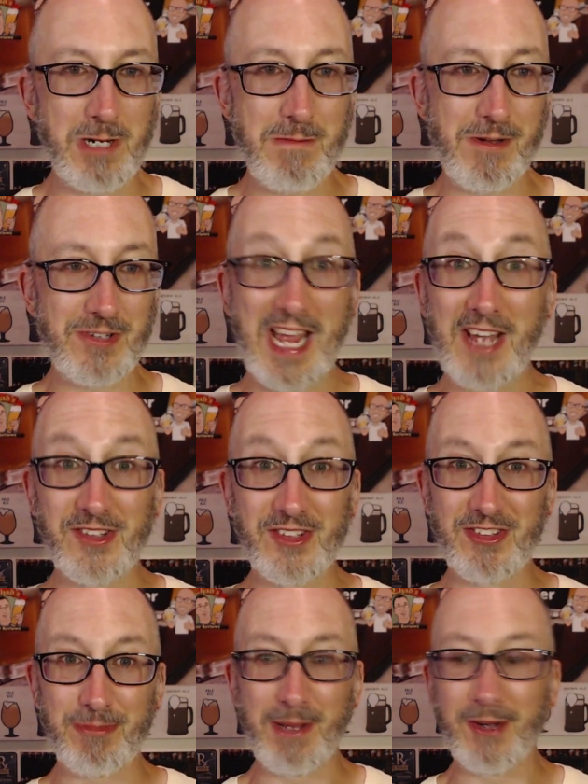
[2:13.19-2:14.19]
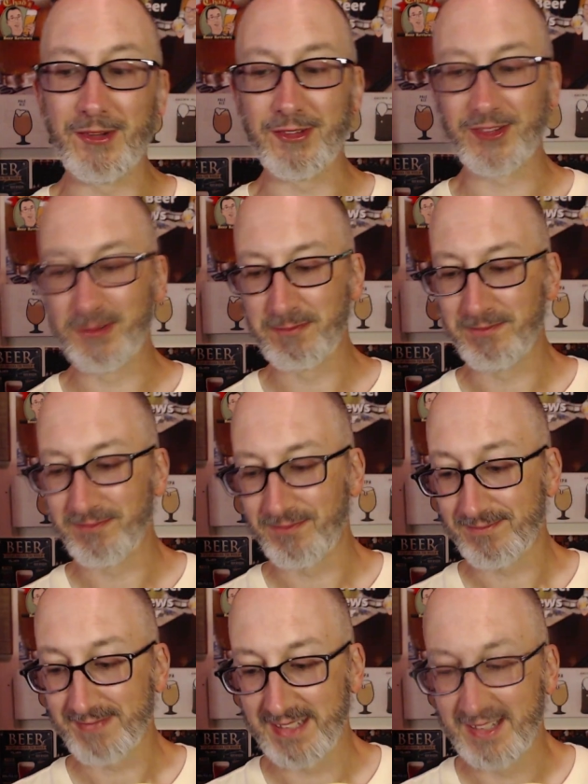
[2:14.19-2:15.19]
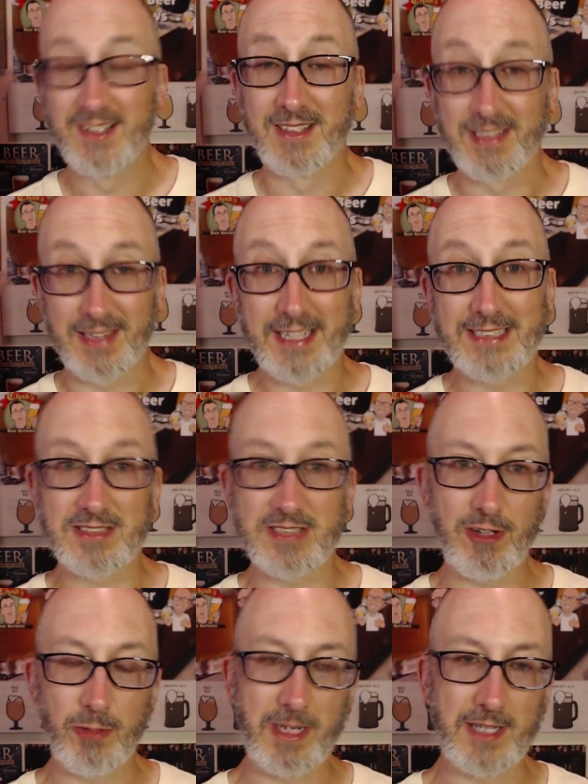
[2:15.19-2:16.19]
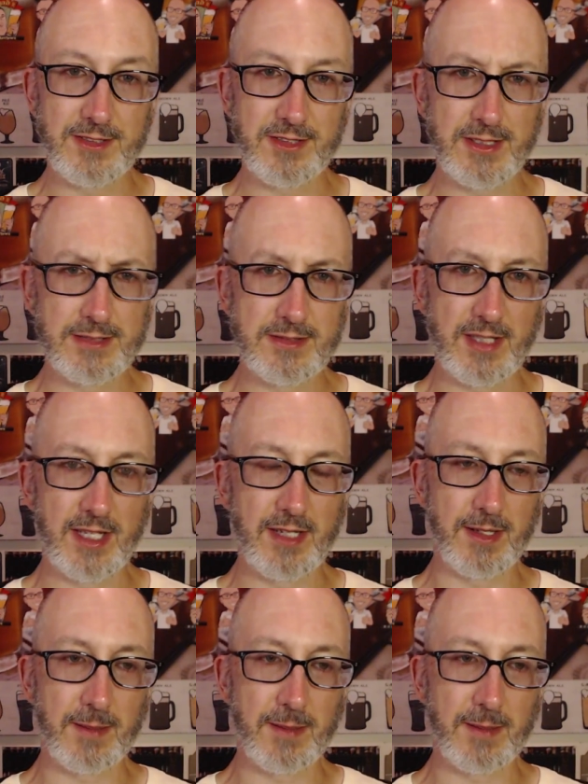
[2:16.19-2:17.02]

much as it smells, like Sour Patch Kids candy.